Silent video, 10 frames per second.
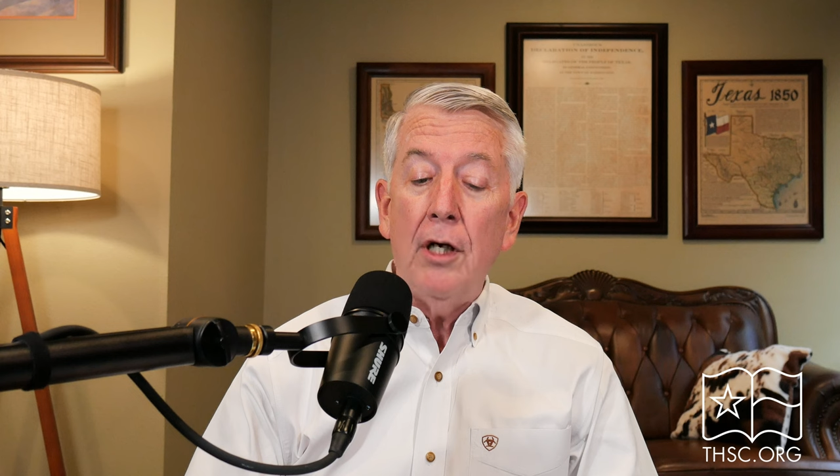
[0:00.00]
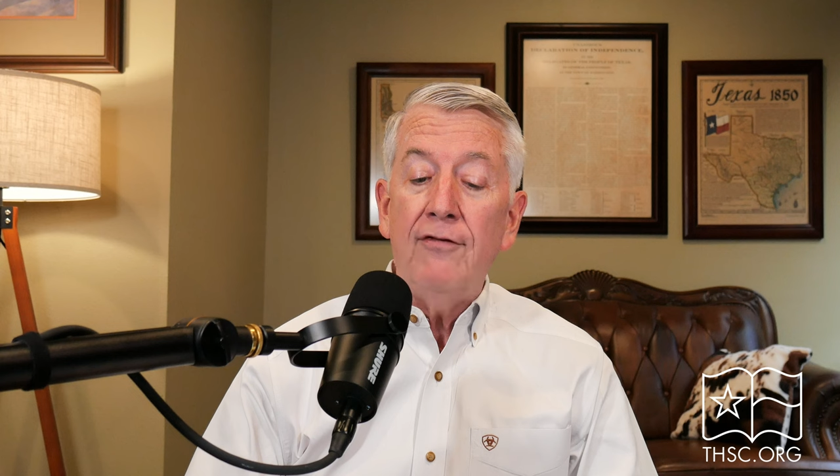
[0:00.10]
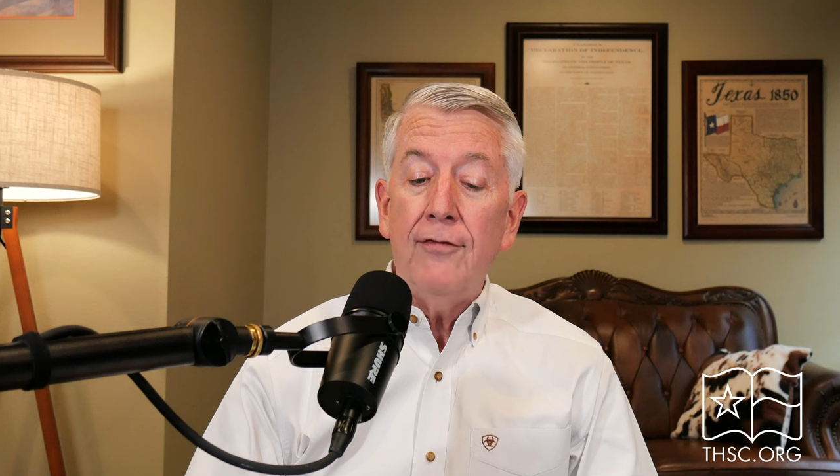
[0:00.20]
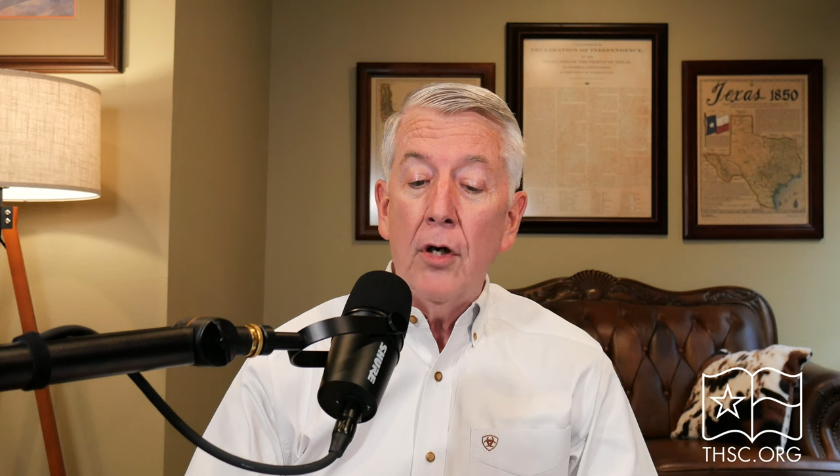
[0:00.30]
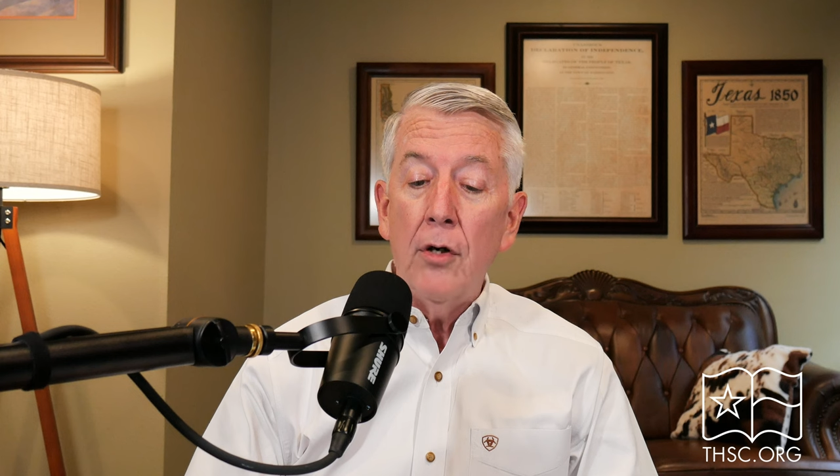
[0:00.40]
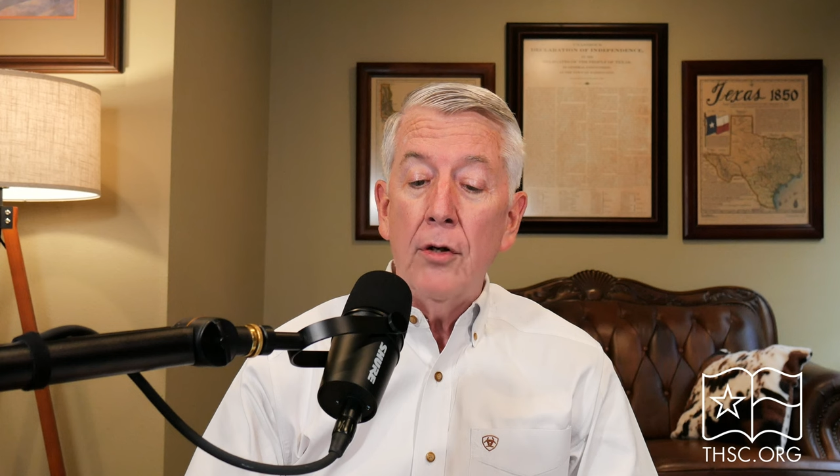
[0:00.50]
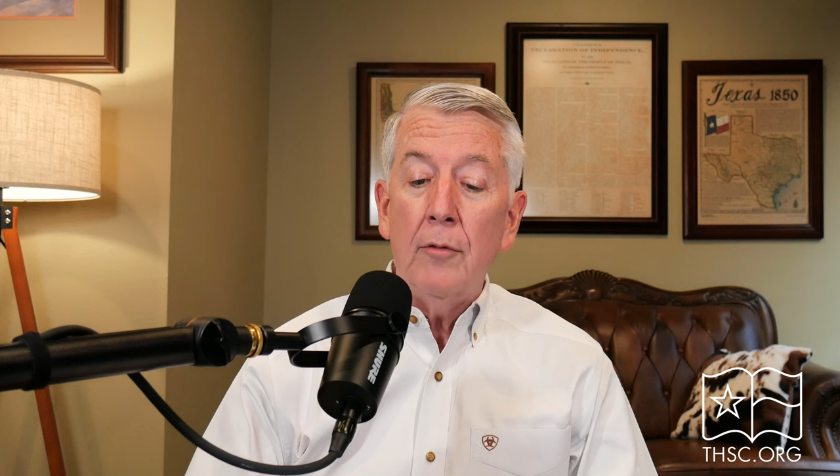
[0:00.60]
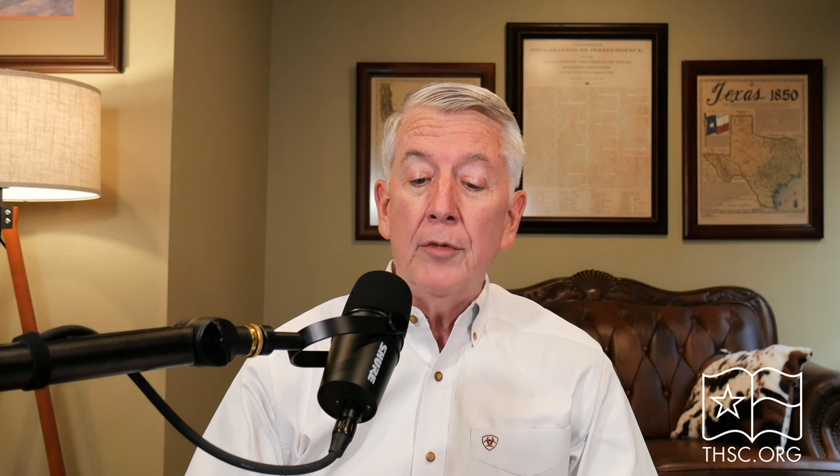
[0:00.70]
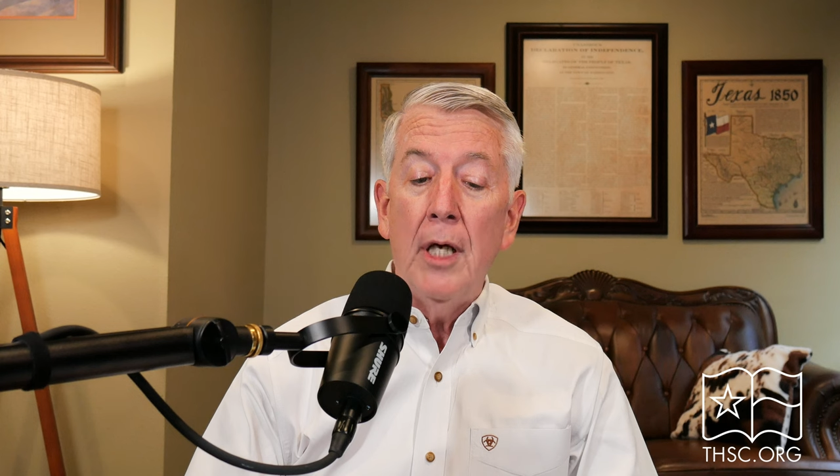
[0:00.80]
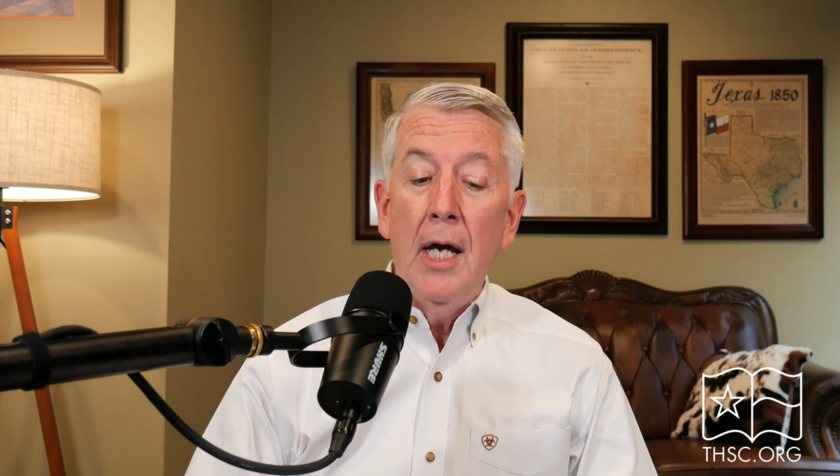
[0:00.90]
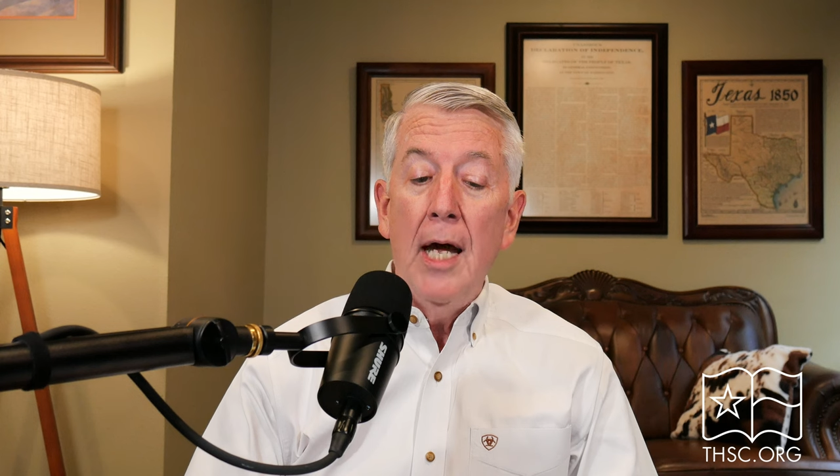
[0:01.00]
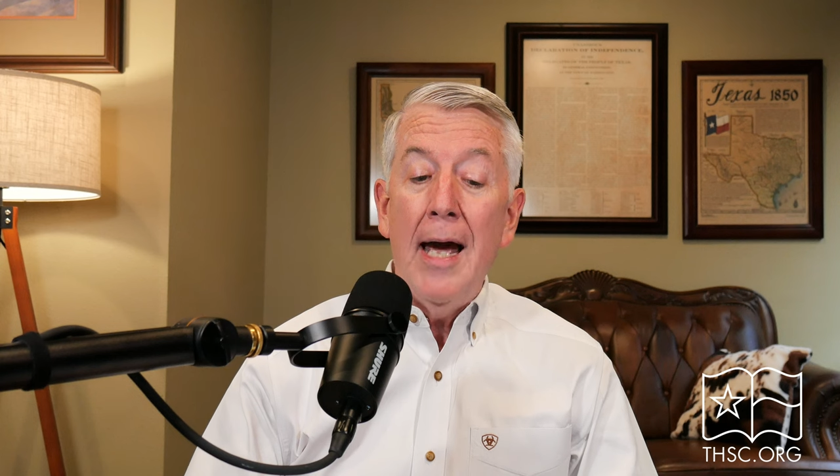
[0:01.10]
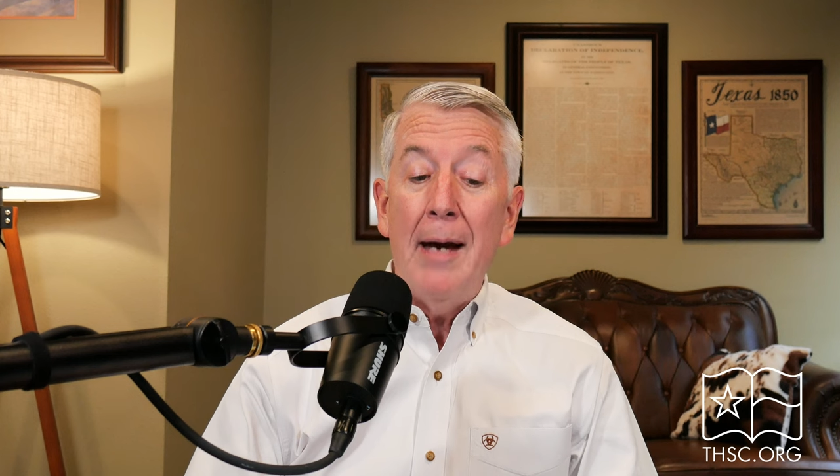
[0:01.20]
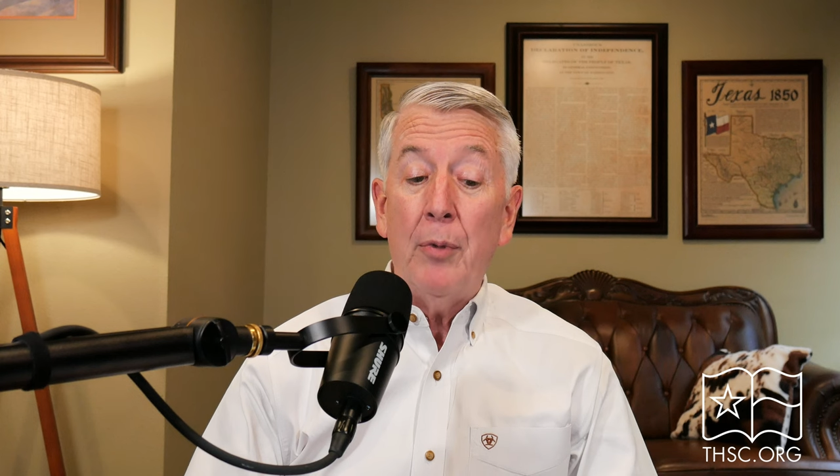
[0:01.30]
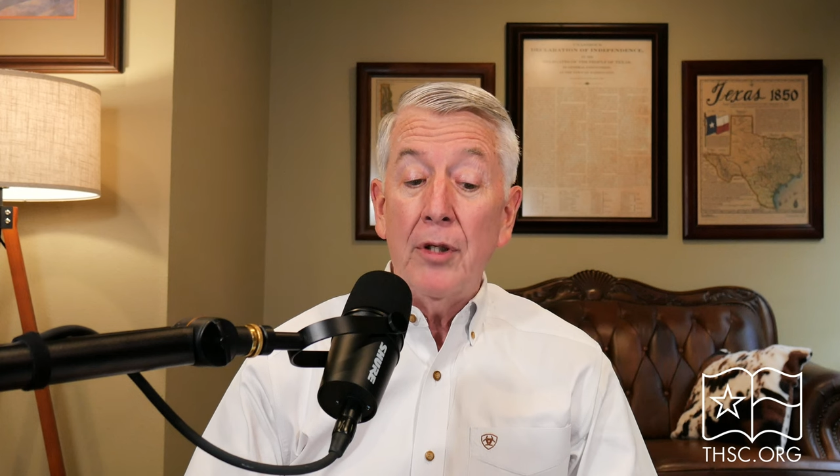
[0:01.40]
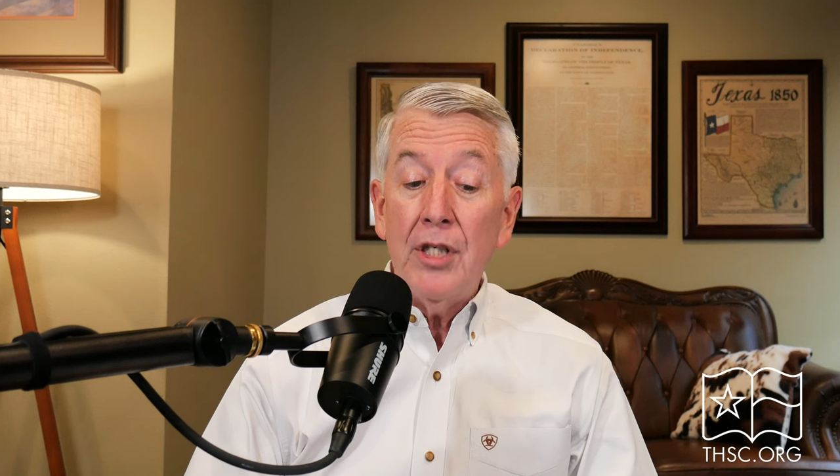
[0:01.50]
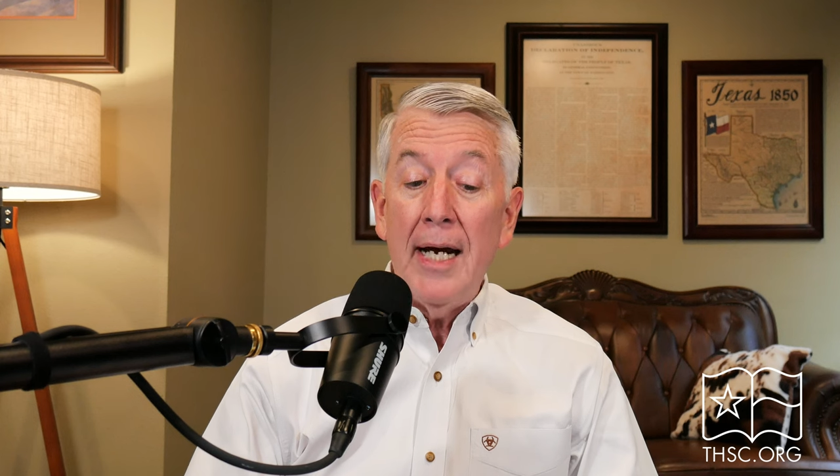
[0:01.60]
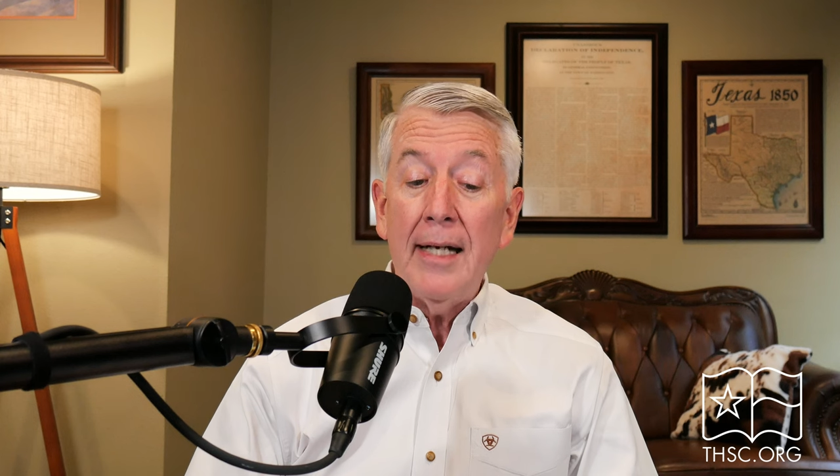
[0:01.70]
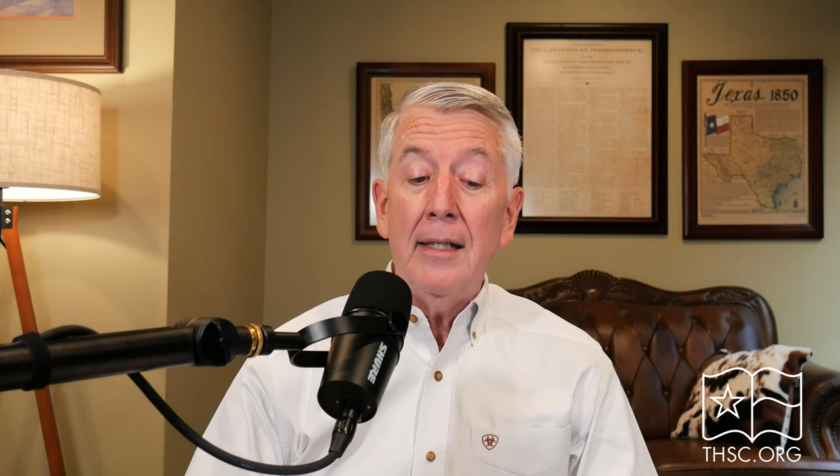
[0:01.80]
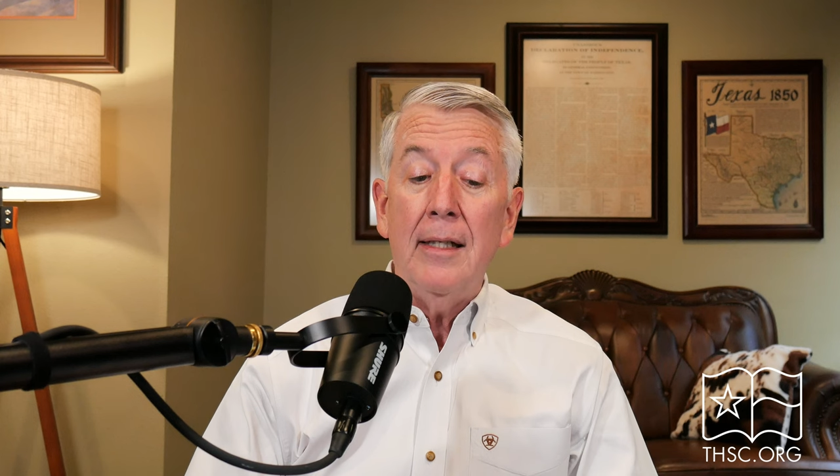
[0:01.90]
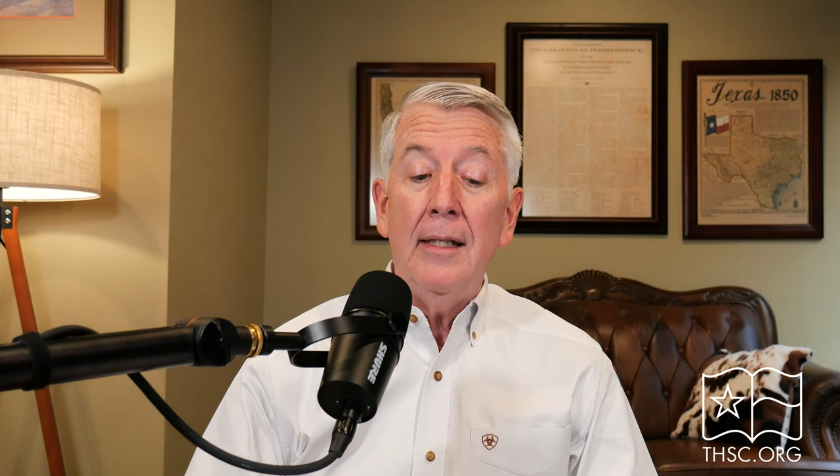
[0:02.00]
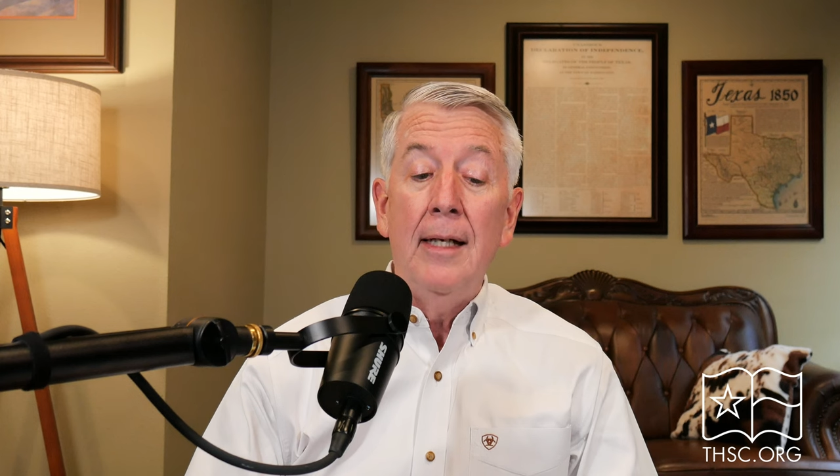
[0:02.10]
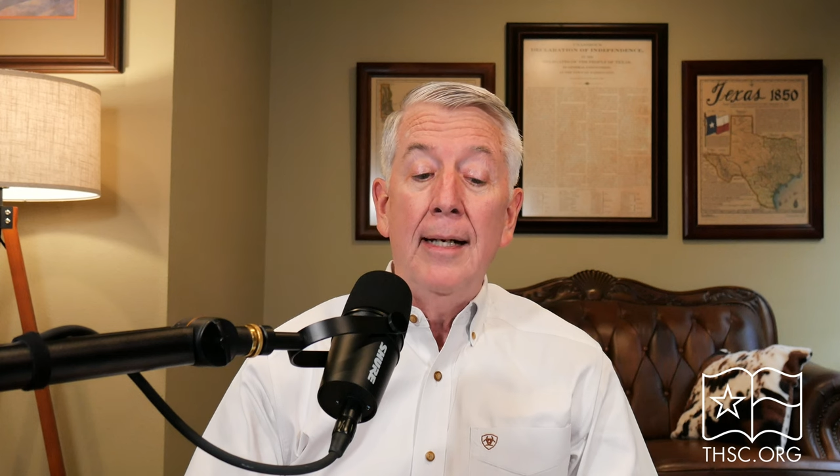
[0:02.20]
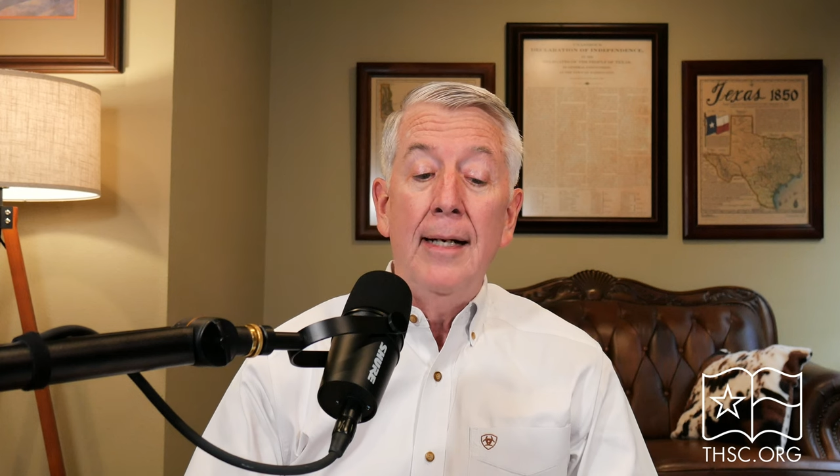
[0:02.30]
affirmed, and protected